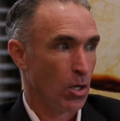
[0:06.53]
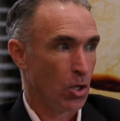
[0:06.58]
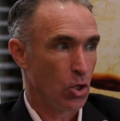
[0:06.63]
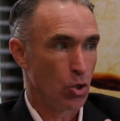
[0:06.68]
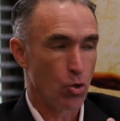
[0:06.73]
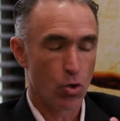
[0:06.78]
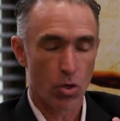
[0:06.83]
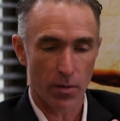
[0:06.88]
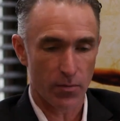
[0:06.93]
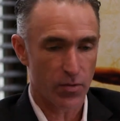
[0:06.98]

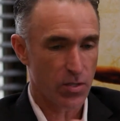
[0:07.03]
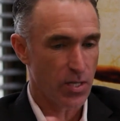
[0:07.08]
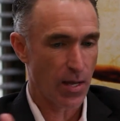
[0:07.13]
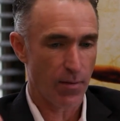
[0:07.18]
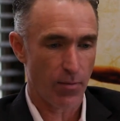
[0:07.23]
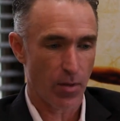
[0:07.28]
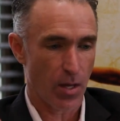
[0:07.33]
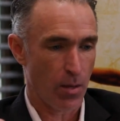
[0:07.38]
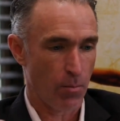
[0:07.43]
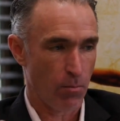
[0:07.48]
you could have
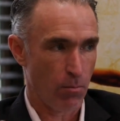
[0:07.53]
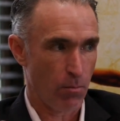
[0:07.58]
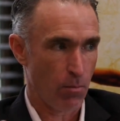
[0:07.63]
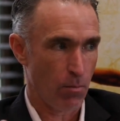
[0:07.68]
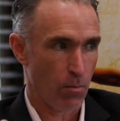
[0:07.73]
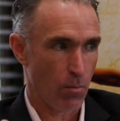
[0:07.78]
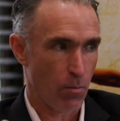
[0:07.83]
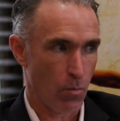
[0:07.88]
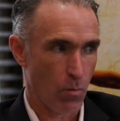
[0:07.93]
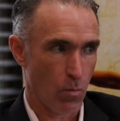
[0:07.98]
saved them
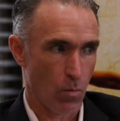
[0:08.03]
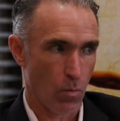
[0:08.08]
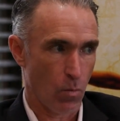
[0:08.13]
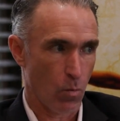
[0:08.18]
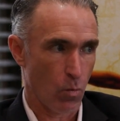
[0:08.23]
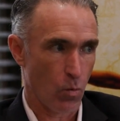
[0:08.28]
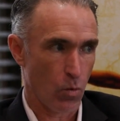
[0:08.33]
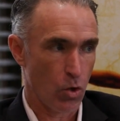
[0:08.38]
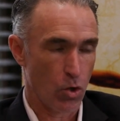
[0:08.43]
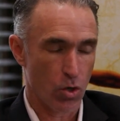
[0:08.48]

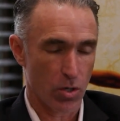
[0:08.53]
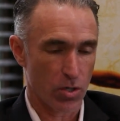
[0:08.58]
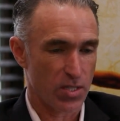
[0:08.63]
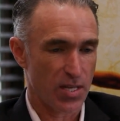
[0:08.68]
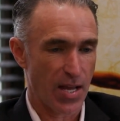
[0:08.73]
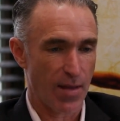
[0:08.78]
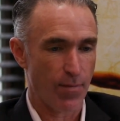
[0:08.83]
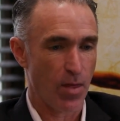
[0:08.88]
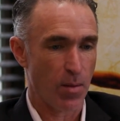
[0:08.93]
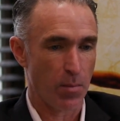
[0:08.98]

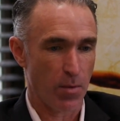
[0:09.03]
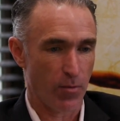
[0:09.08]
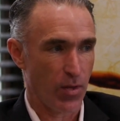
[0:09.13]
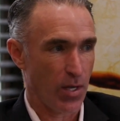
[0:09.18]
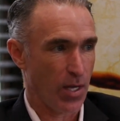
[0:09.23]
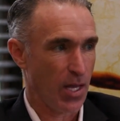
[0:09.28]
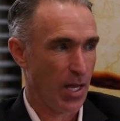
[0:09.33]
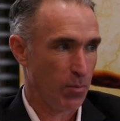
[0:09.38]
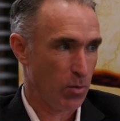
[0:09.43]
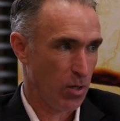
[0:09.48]
if
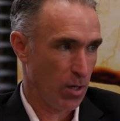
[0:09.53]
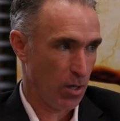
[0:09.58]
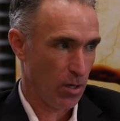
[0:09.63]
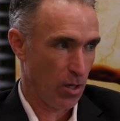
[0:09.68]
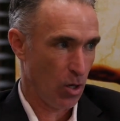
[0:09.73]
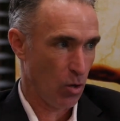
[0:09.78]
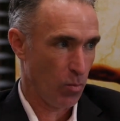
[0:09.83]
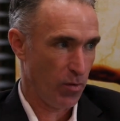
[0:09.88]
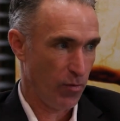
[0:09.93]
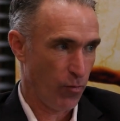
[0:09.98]
they came to you a
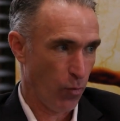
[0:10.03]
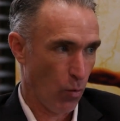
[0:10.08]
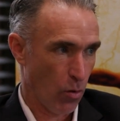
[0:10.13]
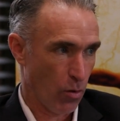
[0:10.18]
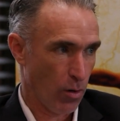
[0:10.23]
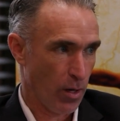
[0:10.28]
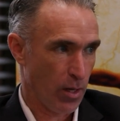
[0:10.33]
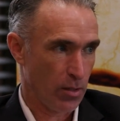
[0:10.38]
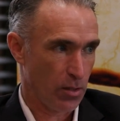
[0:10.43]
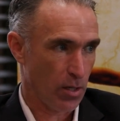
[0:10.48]
year
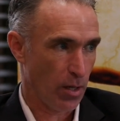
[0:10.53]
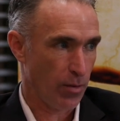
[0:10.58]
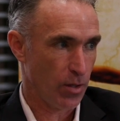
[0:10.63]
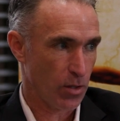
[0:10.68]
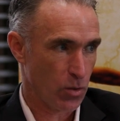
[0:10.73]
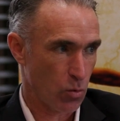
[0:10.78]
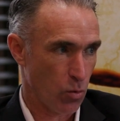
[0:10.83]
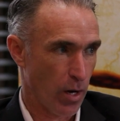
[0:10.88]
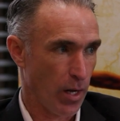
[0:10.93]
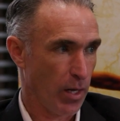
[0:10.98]
before and done
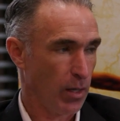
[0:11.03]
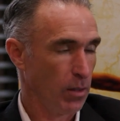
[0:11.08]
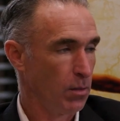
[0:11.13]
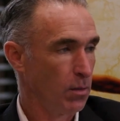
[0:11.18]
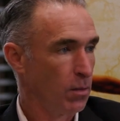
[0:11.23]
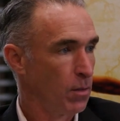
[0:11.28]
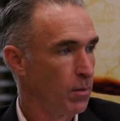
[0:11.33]
this right?